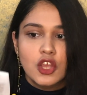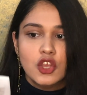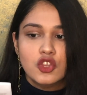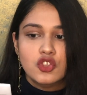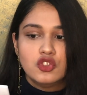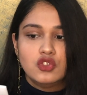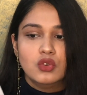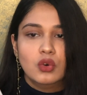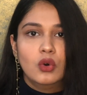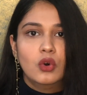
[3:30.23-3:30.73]

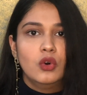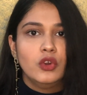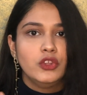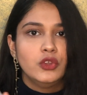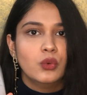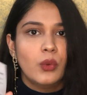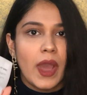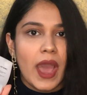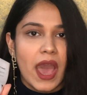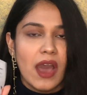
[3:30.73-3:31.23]
So
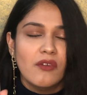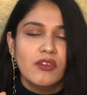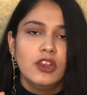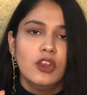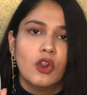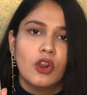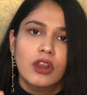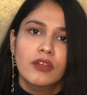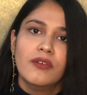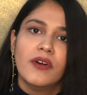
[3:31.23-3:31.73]
you have a
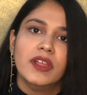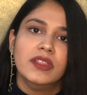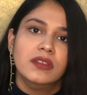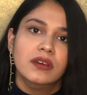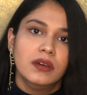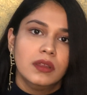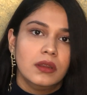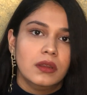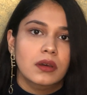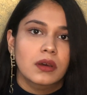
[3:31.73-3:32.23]
lot of
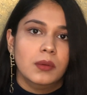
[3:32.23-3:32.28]
other